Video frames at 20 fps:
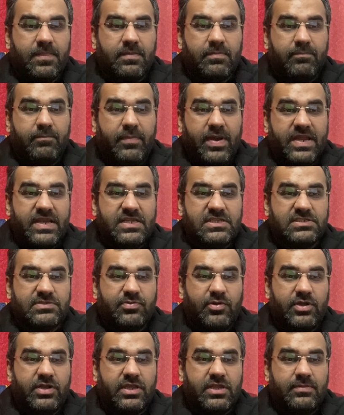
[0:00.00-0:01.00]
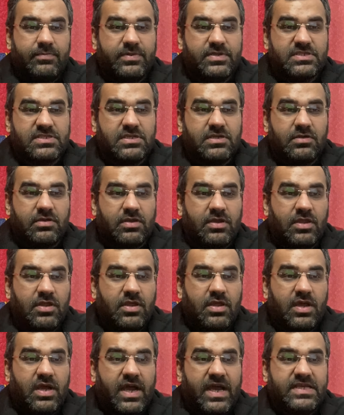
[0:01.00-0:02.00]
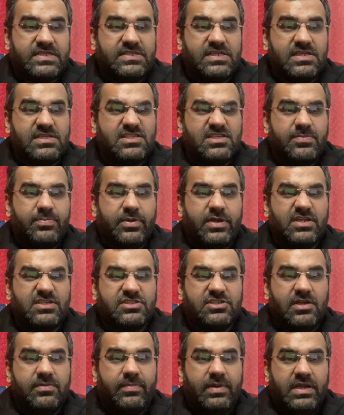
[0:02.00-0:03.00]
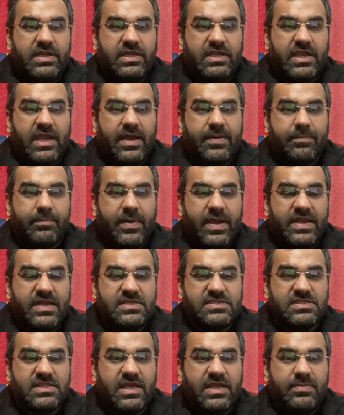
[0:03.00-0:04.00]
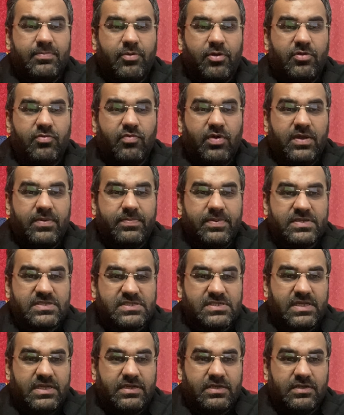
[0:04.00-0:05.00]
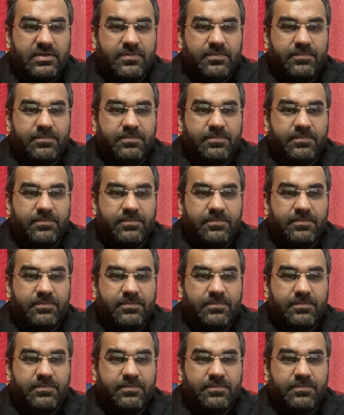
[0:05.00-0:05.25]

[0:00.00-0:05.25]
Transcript: Minus 14%. ICICI Prudential Multicap. Minus 9.1%.